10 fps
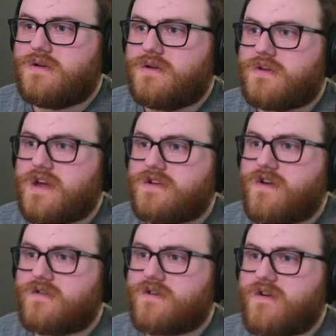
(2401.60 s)
Okay,
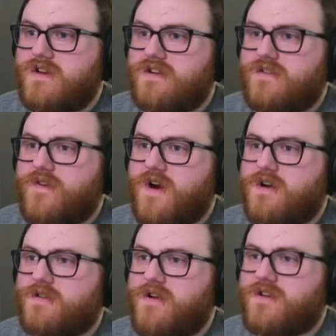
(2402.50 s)
turn turn into the fall.
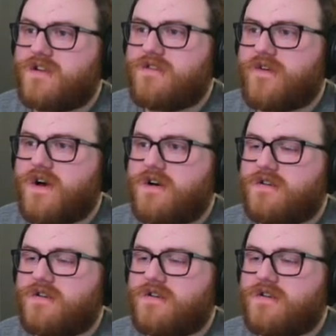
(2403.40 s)
Turn into the fall.